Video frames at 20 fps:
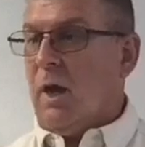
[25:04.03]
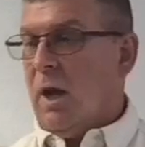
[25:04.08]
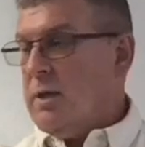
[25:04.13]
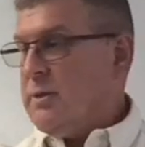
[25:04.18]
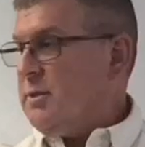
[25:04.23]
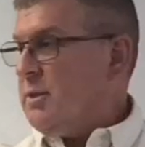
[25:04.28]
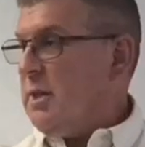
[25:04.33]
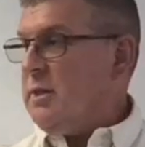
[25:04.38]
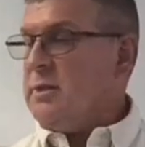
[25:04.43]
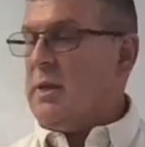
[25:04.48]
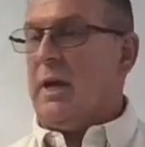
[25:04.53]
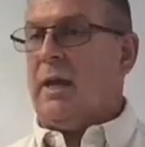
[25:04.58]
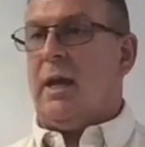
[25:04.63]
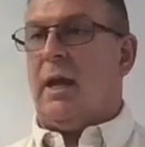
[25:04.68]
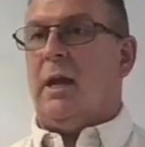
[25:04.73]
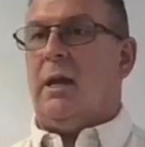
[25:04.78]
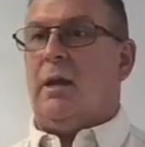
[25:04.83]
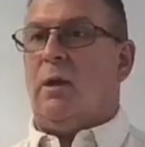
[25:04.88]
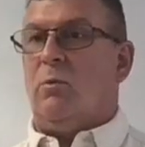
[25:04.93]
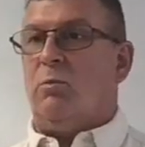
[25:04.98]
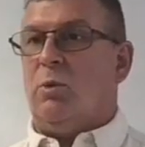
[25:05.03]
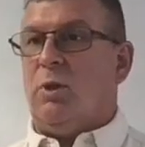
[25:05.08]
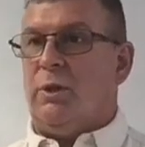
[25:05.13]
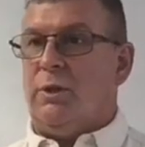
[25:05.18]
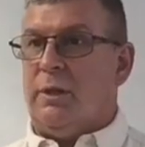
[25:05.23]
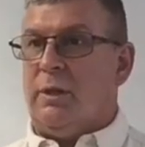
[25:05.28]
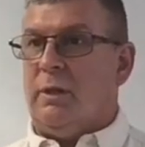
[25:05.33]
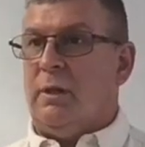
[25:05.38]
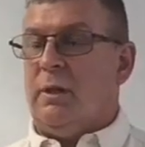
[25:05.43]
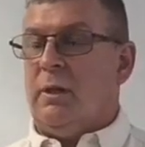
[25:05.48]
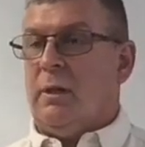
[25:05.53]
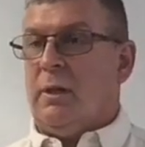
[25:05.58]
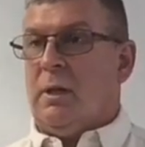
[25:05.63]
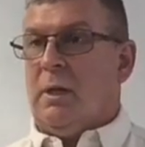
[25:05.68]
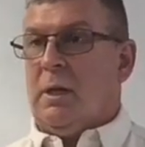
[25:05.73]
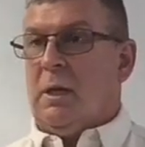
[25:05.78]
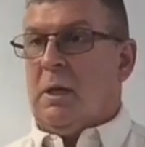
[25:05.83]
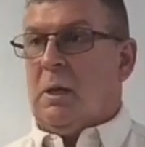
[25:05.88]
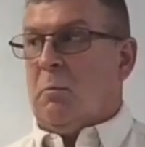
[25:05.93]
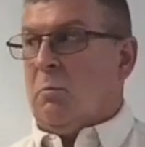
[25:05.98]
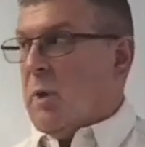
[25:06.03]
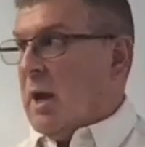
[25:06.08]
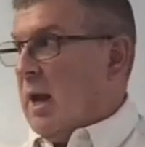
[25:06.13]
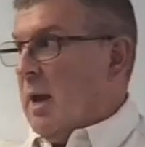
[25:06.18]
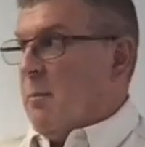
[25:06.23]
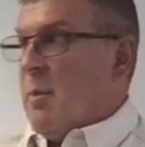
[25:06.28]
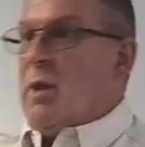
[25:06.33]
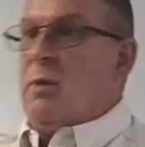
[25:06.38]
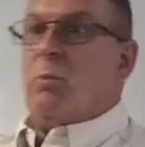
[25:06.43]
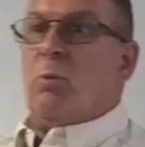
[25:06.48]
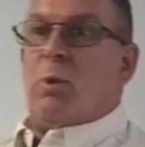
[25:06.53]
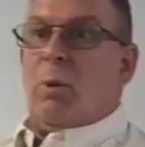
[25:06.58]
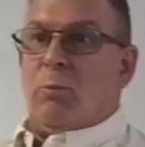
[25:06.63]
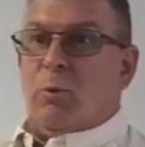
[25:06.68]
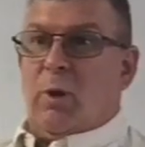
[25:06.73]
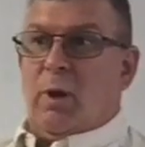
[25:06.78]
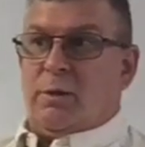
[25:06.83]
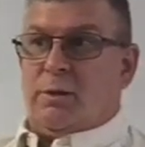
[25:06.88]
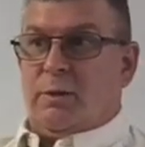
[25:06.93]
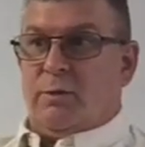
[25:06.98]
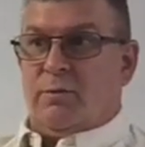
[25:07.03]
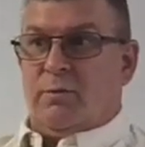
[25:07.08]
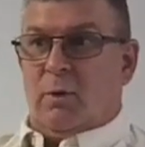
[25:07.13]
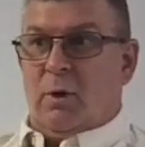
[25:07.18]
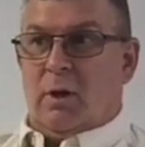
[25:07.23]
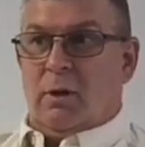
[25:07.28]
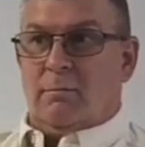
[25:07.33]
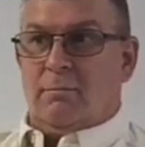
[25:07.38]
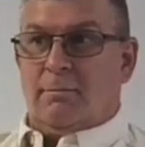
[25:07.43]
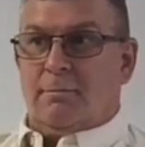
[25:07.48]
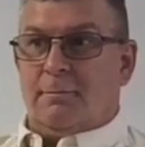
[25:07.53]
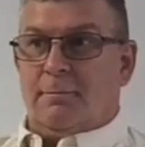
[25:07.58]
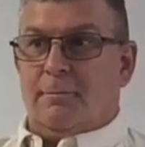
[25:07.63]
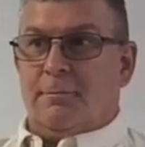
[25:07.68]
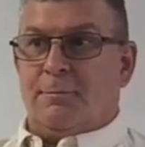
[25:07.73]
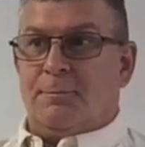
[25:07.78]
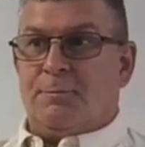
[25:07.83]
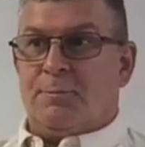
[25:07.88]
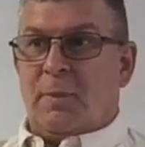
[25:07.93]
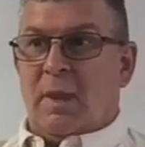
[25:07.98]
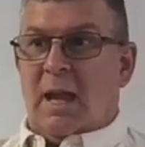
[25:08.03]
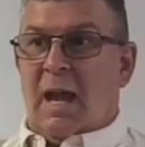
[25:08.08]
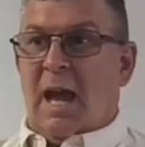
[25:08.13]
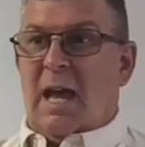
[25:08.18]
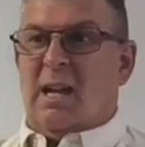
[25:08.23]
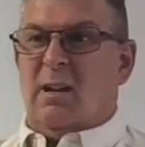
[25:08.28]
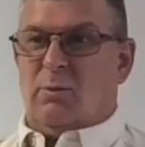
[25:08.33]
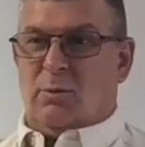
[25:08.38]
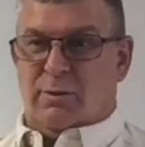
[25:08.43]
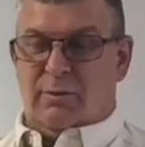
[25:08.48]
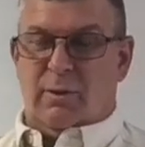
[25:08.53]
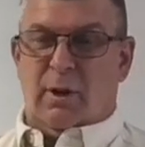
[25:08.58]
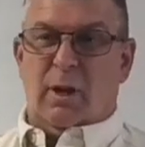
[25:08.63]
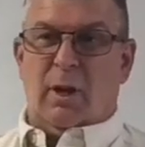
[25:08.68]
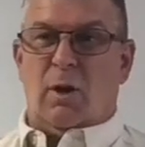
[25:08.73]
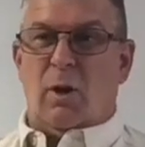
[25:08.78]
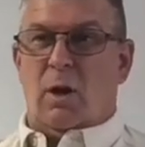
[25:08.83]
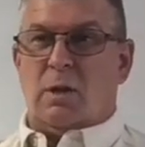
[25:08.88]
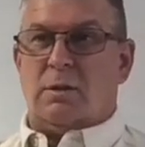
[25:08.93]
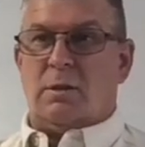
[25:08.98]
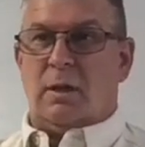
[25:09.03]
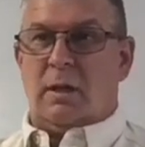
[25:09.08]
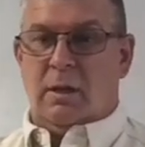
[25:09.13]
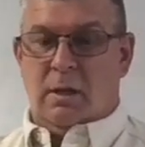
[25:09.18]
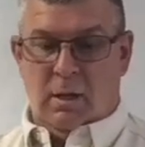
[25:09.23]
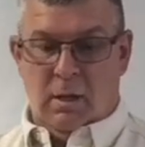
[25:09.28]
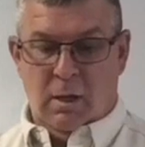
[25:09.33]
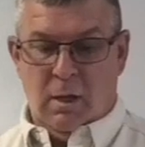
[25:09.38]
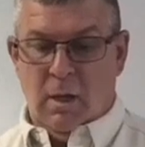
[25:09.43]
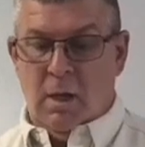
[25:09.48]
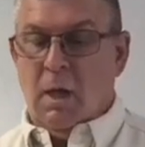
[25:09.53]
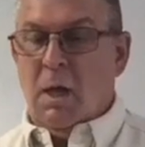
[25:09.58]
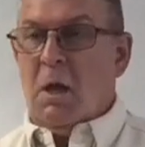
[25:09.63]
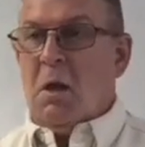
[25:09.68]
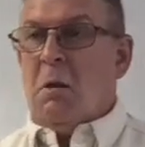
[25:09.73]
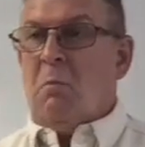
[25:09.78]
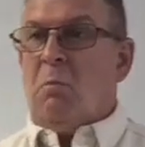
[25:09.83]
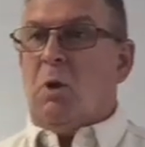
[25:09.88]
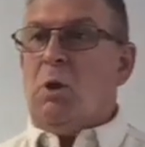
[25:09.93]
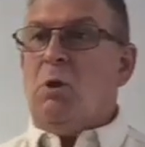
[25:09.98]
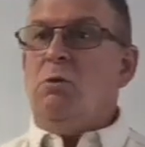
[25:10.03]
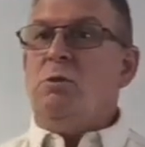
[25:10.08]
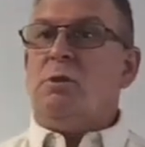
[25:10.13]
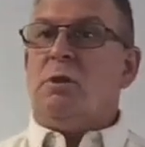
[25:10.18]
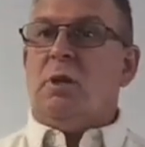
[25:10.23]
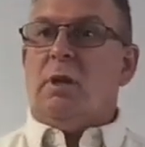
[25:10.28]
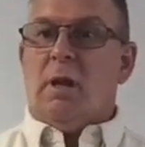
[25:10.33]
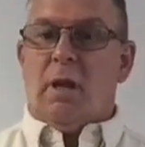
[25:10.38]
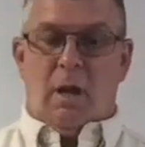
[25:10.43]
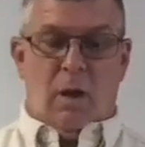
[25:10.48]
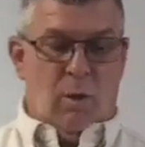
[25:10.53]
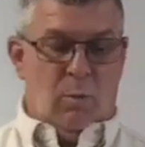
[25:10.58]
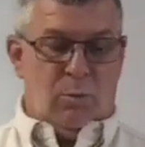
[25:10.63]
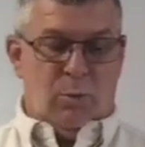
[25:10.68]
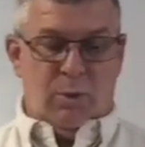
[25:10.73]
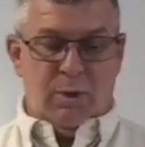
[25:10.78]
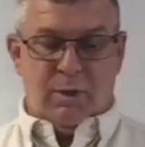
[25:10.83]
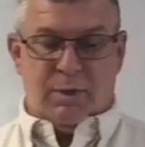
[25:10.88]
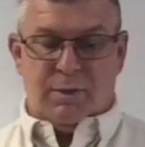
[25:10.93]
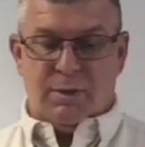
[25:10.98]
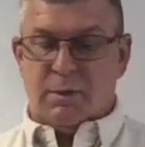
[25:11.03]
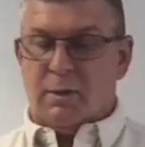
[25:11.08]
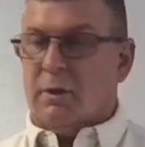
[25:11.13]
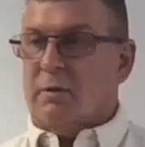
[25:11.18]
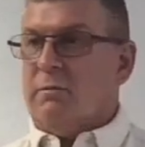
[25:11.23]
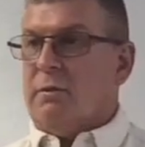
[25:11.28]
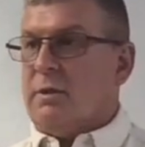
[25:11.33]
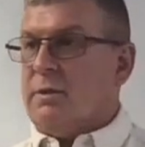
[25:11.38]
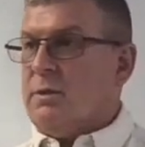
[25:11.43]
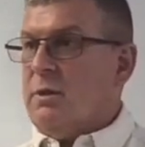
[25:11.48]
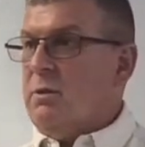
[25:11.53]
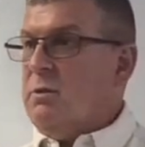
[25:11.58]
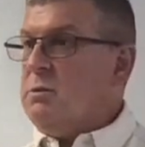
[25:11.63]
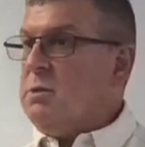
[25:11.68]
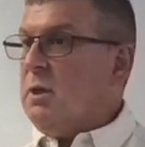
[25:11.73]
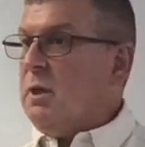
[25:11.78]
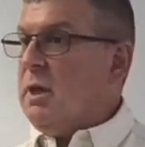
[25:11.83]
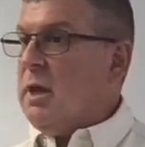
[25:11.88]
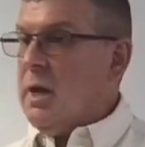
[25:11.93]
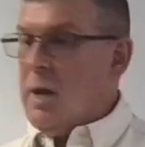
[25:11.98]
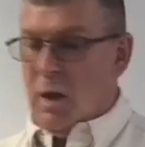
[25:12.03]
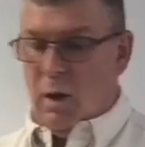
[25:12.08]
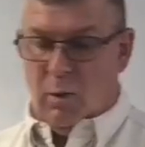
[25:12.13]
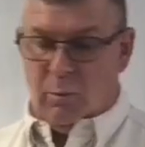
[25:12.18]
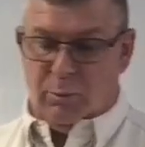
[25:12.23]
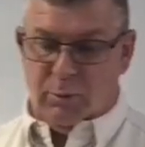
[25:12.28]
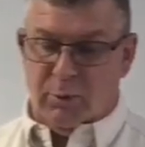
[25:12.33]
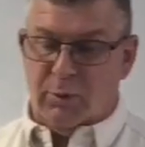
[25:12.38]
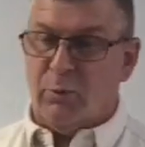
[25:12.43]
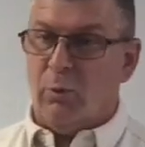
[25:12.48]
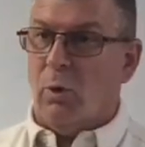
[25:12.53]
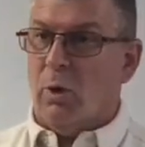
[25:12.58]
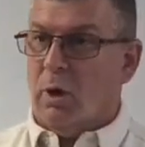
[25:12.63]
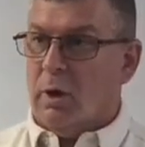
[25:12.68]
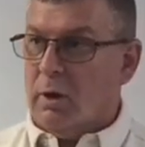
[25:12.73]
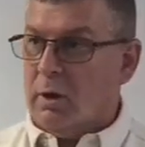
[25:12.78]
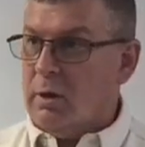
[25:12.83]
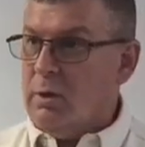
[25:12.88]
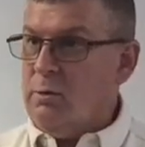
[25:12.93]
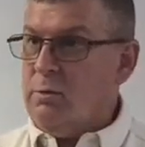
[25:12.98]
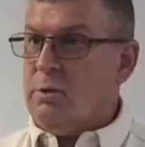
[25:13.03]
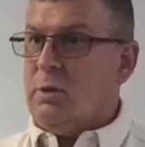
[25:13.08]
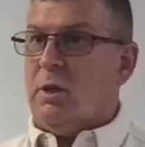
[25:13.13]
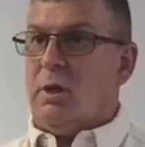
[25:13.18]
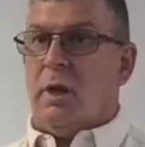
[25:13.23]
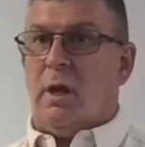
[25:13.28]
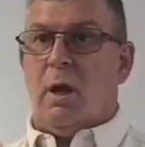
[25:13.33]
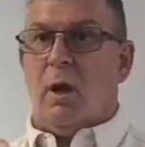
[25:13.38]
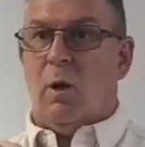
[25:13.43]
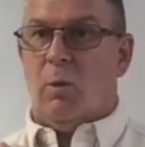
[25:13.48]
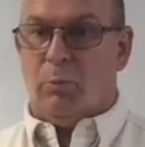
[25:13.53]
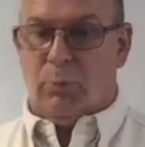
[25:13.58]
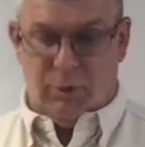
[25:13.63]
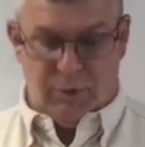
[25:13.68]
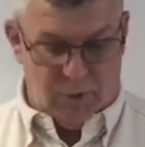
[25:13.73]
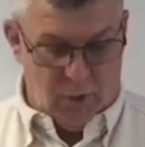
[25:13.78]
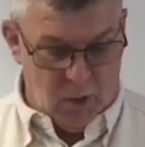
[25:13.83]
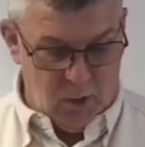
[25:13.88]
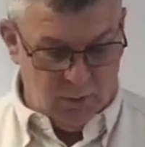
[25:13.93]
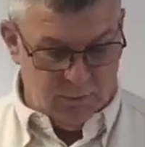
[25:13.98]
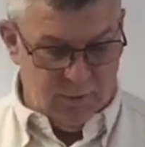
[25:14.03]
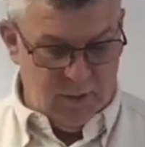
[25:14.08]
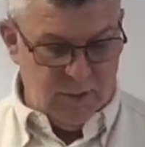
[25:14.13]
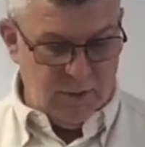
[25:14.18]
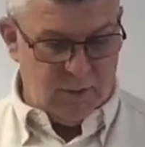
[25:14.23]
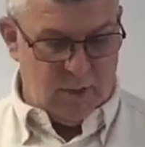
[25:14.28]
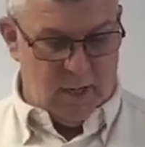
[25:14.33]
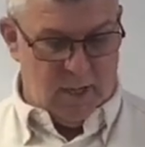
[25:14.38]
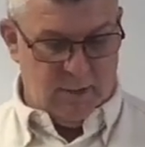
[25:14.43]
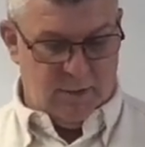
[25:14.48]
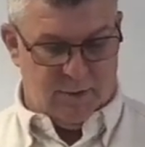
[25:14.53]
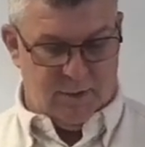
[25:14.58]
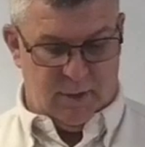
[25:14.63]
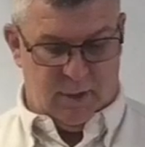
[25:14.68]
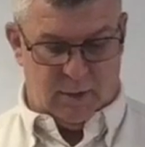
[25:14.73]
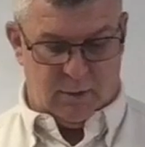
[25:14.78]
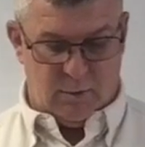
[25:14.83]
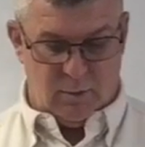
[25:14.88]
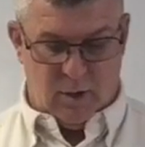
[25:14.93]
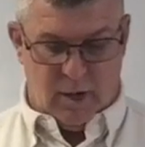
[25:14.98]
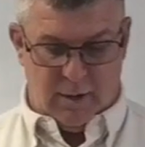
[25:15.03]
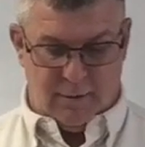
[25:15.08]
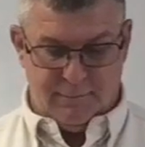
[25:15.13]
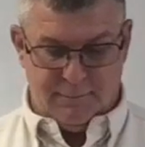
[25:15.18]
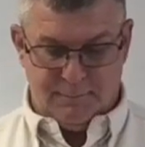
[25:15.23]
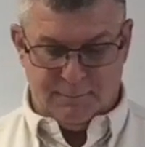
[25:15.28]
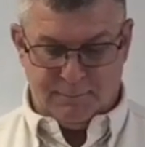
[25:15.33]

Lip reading: God says I can't help build it, but I have made the preparations for it, and it was very costly. But who's going to help with service? Who's going to help with work? Who's going to help with all of these kind of things, right?